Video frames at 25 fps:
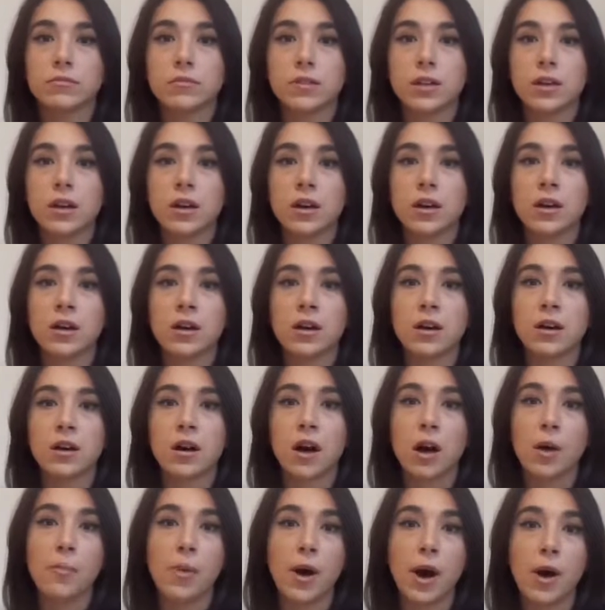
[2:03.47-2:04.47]

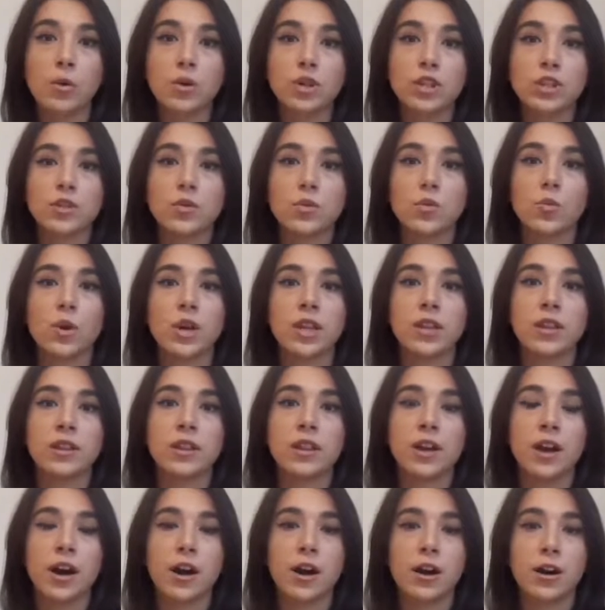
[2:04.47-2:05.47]
about when
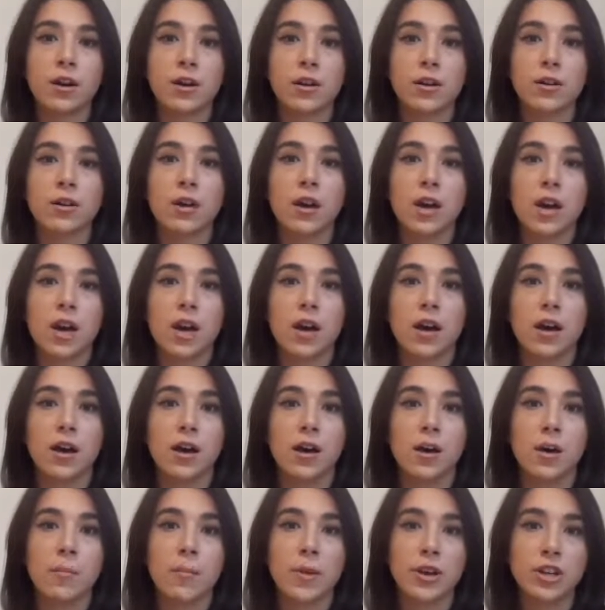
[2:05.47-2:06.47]
they are
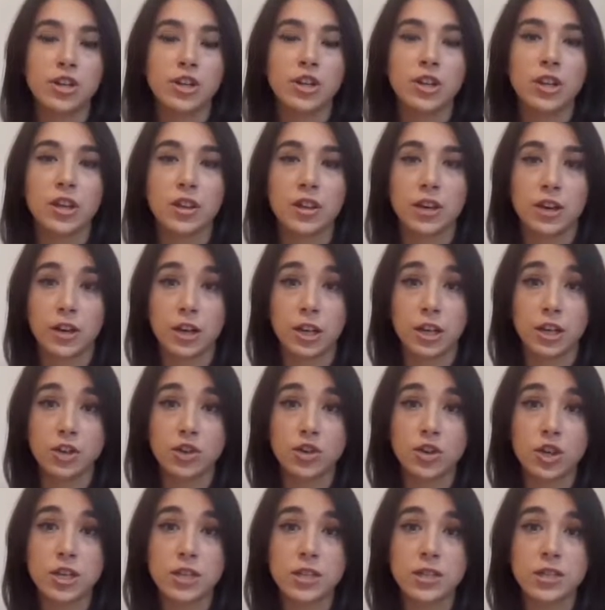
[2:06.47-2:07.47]
mentioning their
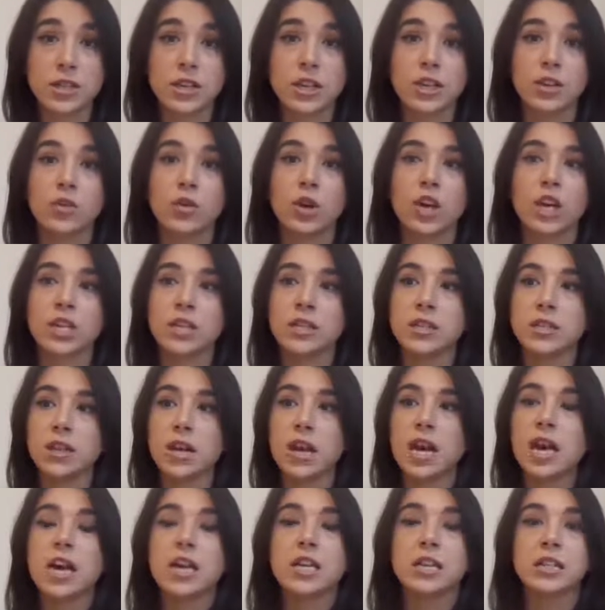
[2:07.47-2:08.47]
interests, and you can
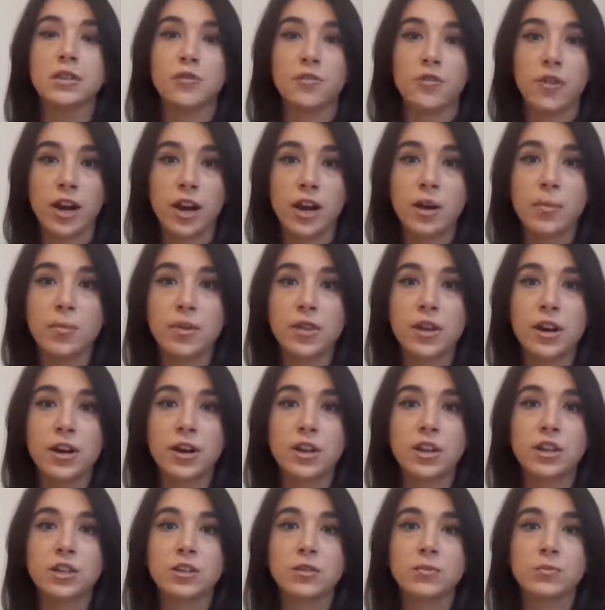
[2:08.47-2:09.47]
develop
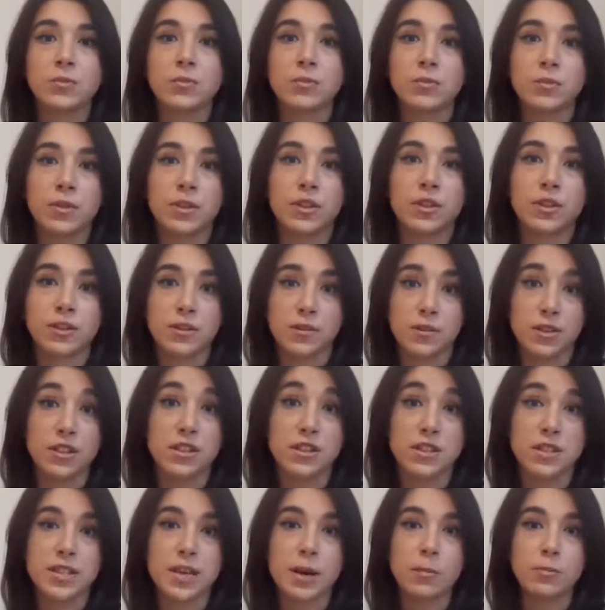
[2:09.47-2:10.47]

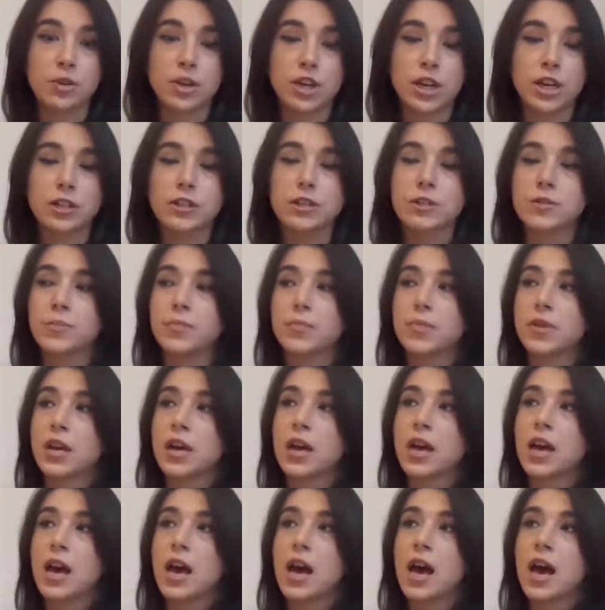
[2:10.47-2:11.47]
this subject.
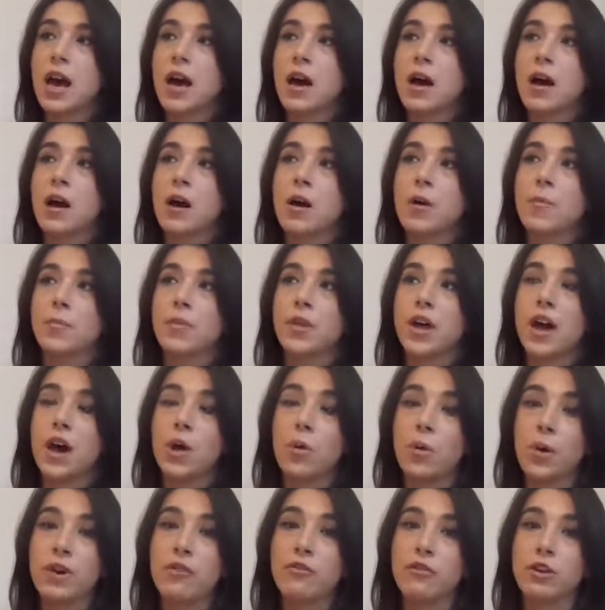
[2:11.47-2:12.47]

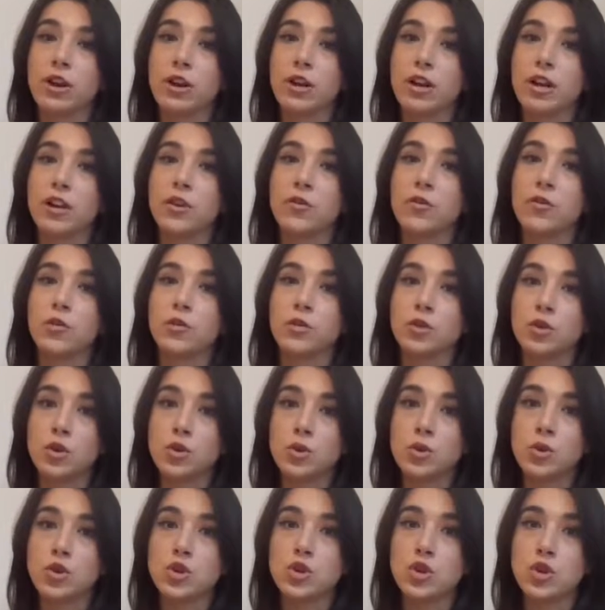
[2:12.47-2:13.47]
However, if you
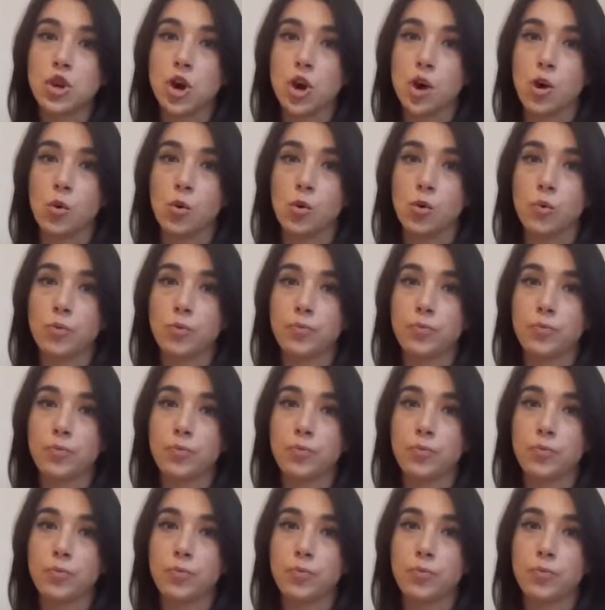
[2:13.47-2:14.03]
don't know